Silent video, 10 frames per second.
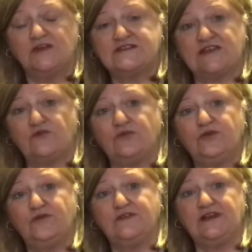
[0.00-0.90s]
So they
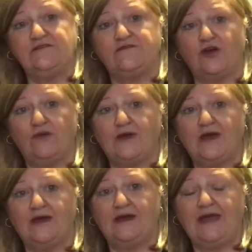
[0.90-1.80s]
removed the
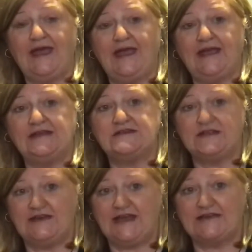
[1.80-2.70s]
lymphoma, and
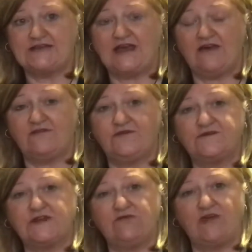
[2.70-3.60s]
then he had to have
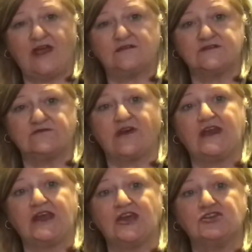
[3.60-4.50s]
15 rounds of
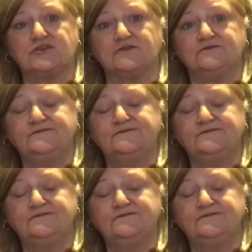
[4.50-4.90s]
radiation.